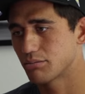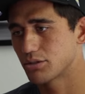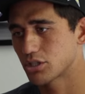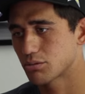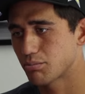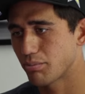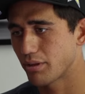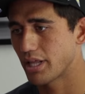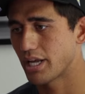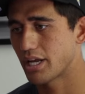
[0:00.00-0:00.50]
I'm
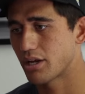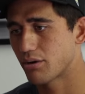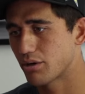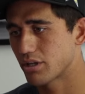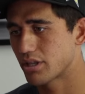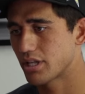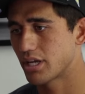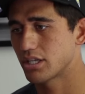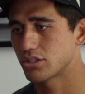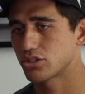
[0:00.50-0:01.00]
just playing
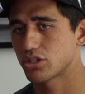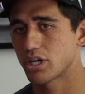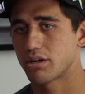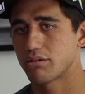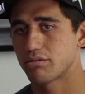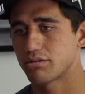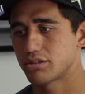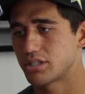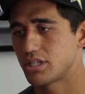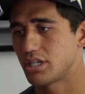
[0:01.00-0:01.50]
with it, trying
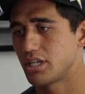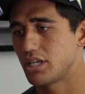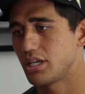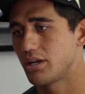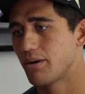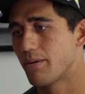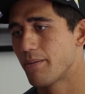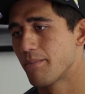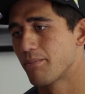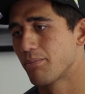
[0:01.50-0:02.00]
to
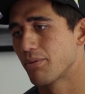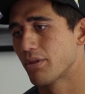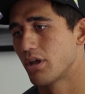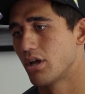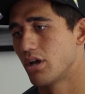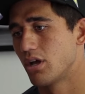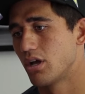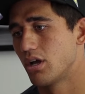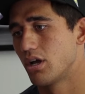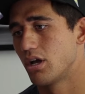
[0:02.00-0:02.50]
see
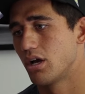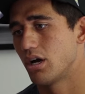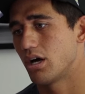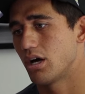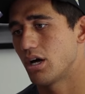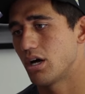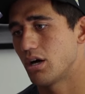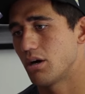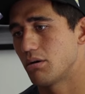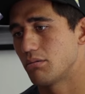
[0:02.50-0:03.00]

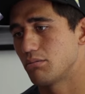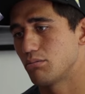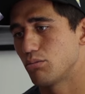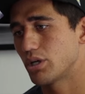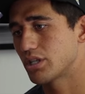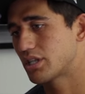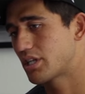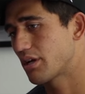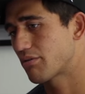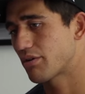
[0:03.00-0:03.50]
um,
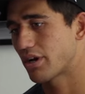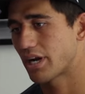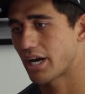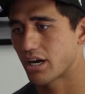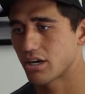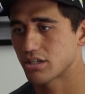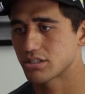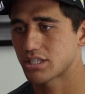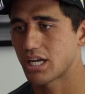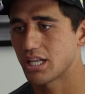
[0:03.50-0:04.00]
what different
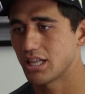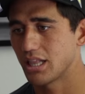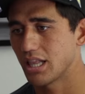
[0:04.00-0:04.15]
airs I